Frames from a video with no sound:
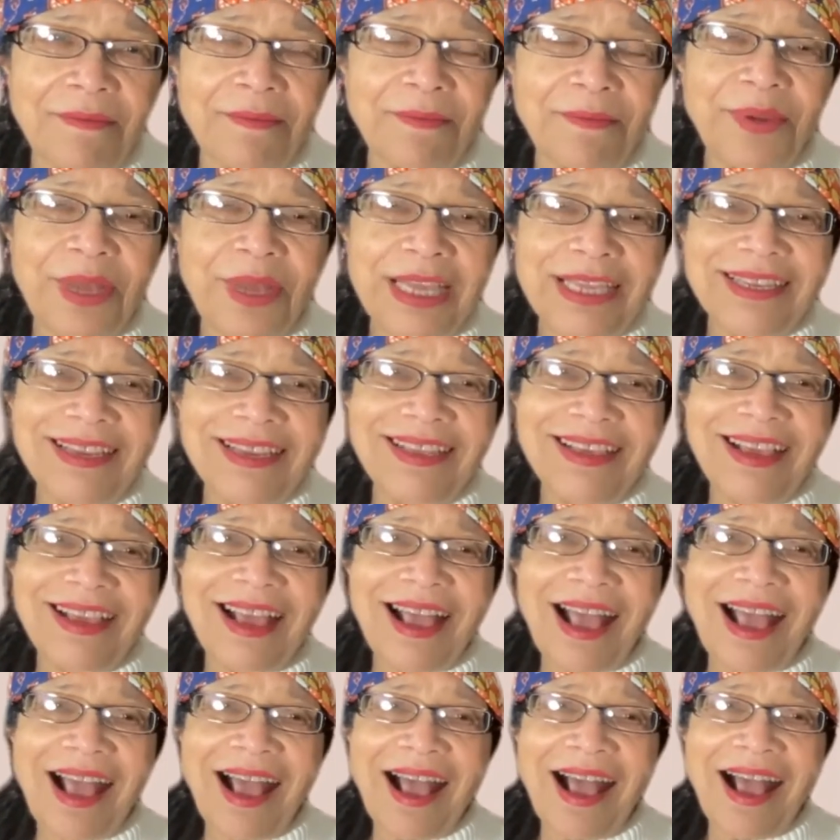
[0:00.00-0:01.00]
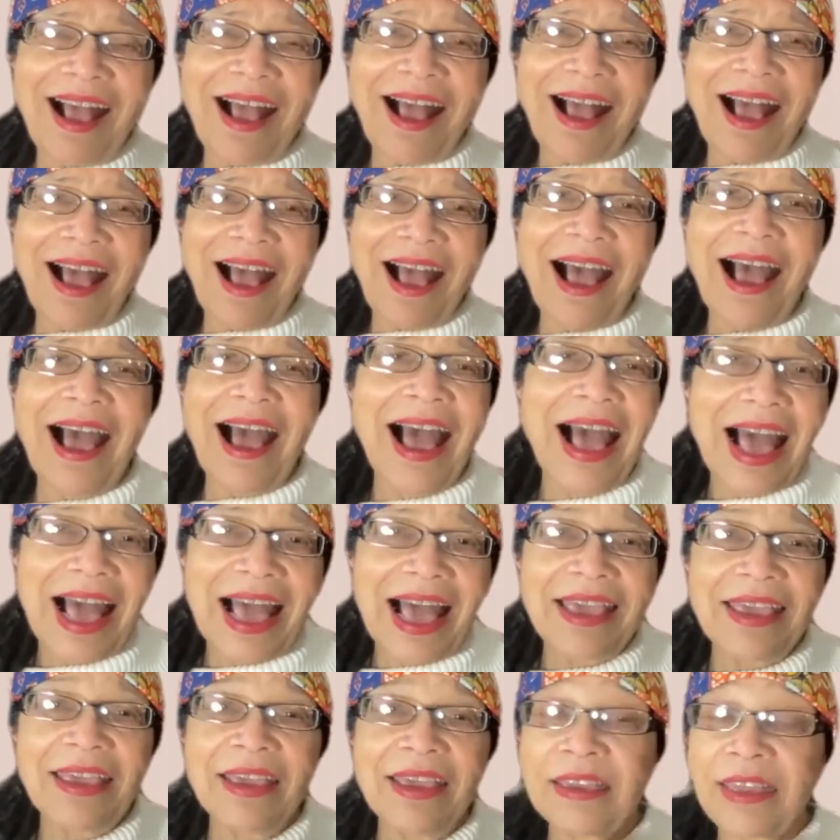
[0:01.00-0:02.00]
But
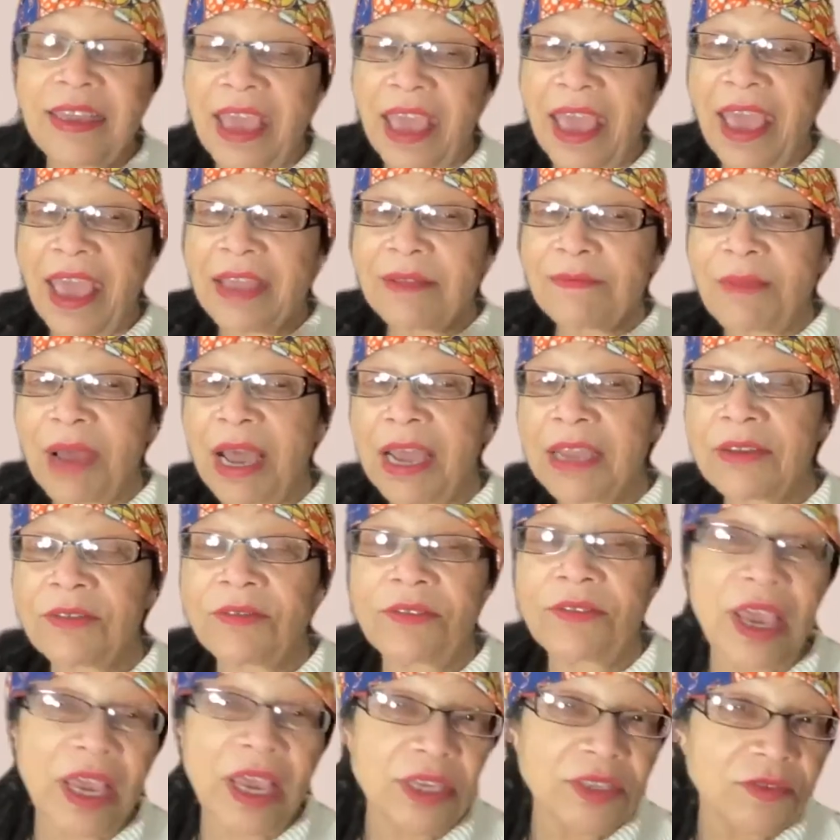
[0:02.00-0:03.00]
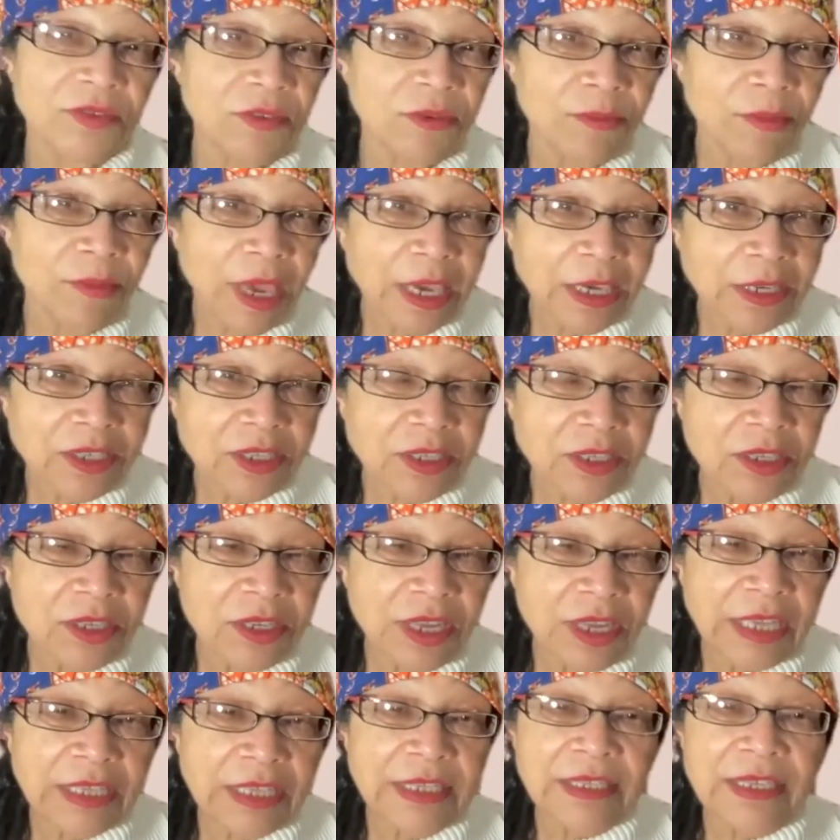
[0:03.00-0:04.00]
I had had my
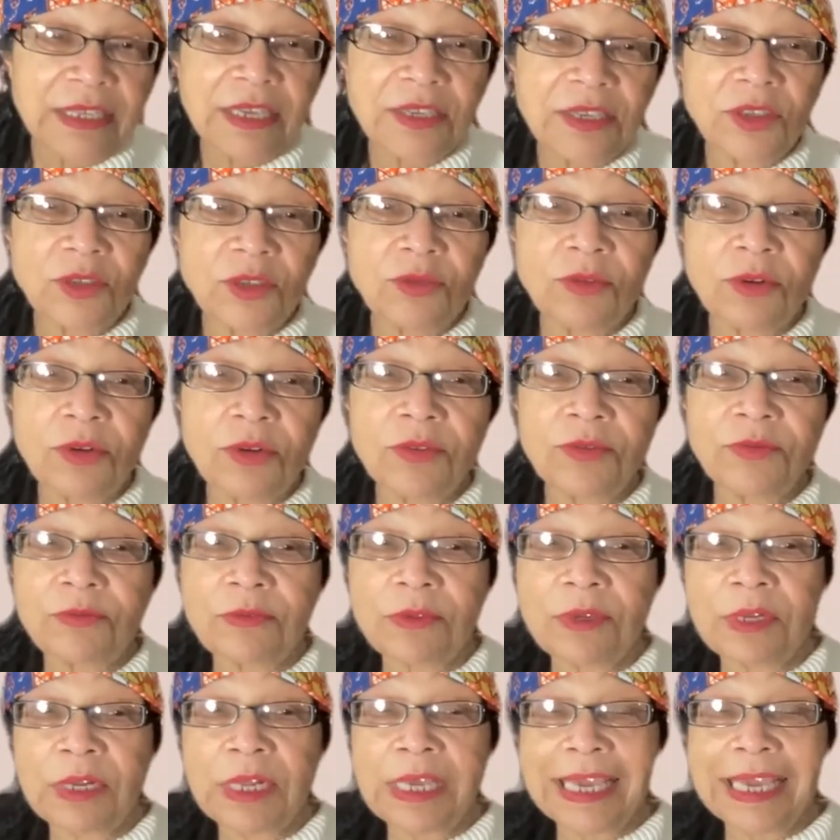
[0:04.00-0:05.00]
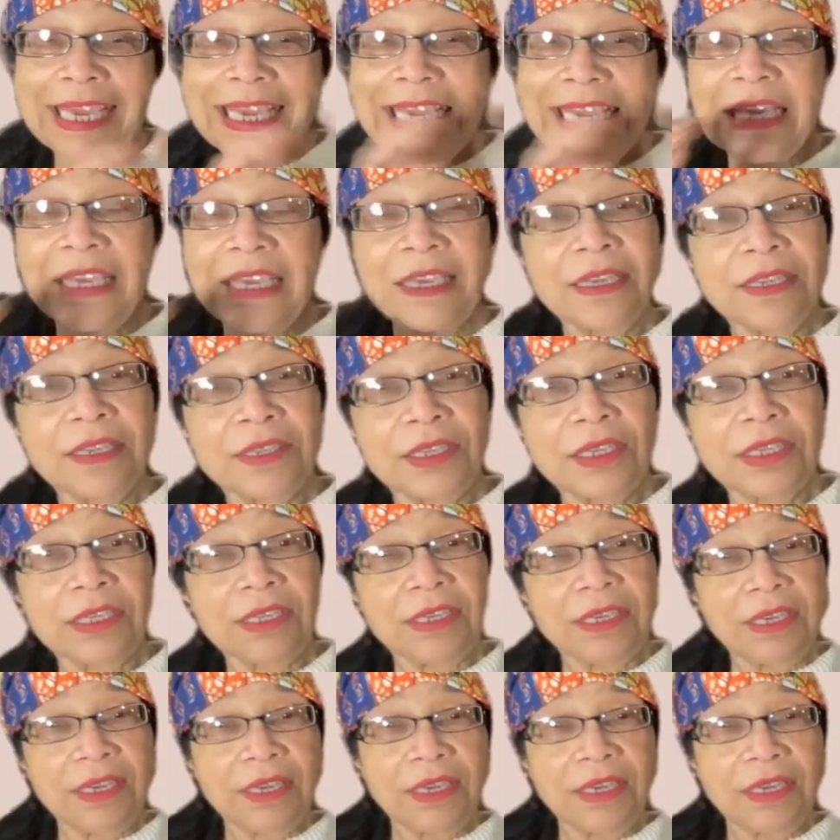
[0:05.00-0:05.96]
transformational ancestral healing,